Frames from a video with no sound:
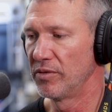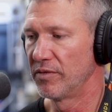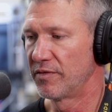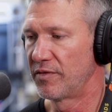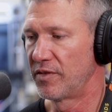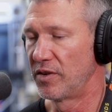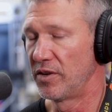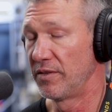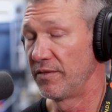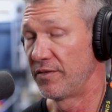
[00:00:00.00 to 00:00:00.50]

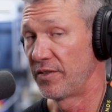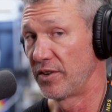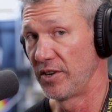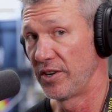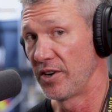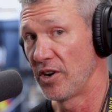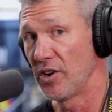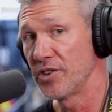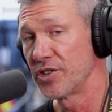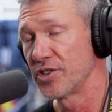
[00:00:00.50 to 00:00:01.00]
For
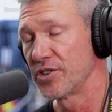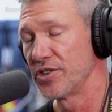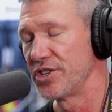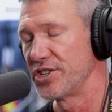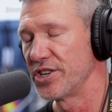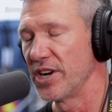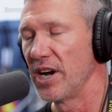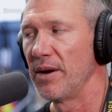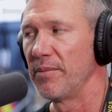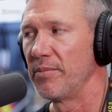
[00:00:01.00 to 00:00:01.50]
for an archery
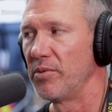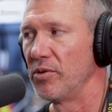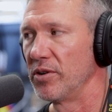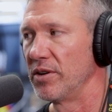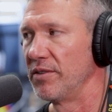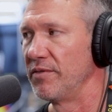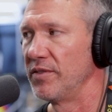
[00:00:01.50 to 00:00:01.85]
shop point